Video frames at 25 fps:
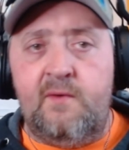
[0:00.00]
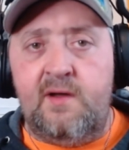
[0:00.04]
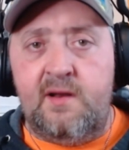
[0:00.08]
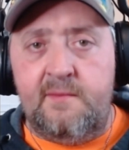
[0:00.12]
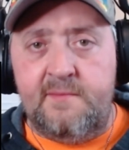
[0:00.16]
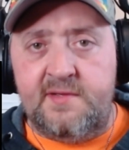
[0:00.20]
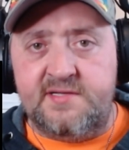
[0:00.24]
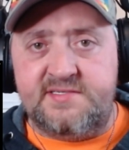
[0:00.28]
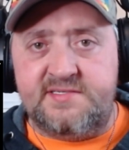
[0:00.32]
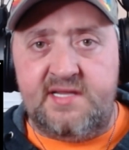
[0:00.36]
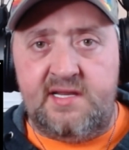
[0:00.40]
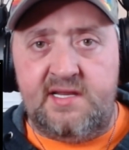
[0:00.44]
want to
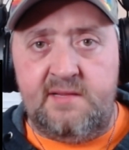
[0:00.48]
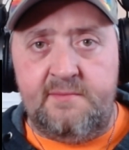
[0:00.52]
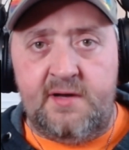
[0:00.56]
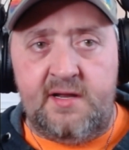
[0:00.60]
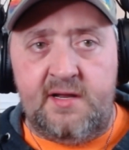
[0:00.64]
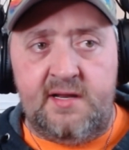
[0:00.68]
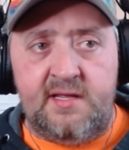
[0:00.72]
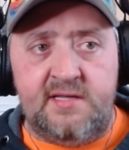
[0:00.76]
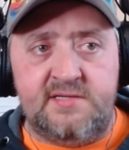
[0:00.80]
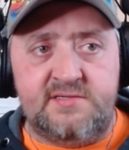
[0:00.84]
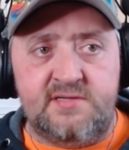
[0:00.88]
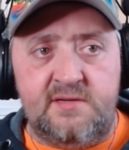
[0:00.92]
miss
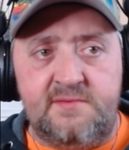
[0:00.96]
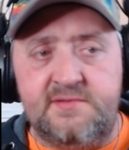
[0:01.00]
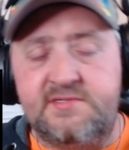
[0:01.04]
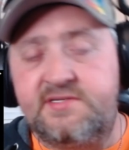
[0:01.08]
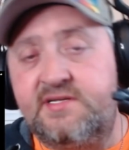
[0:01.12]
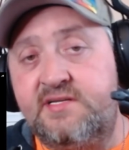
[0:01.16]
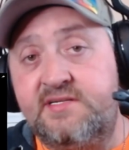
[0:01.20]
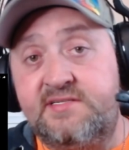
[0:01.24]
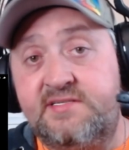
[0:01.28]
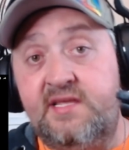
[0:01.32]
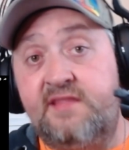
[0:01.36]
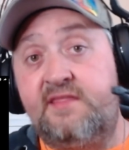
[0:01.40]
anybody. So I'm just
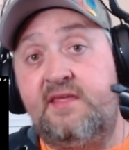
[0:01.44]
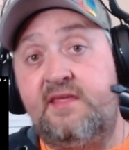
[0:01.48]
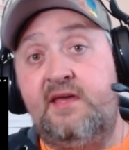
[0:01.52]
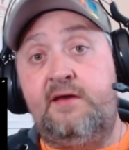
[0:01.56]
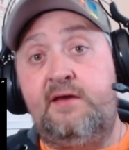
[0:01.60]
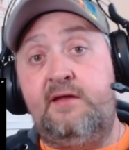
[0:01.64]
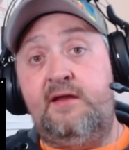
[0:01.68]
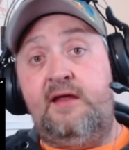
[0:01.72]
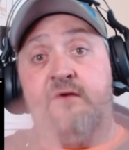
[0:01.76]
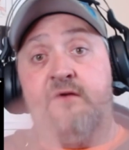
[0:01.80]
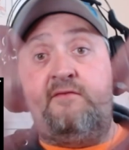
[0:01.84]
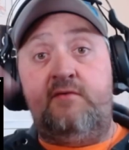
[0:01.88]
going to say
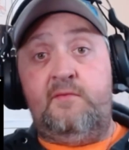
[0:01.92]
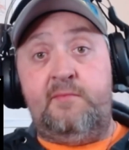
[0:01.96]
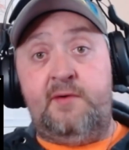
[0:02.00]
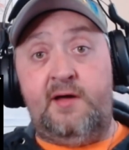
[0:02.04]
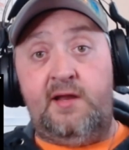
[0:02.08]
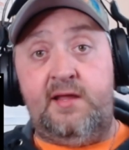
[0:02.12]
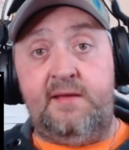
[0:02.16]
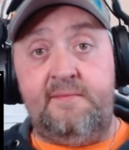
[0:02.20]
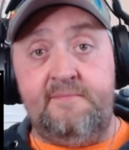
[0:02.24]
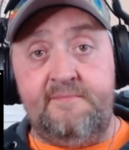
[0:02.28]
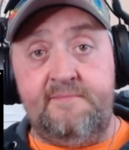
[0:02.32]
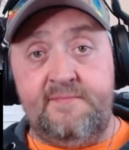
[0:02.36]
thank you to
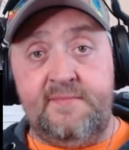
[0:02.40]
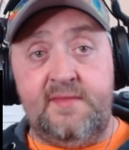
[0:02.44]
everybody.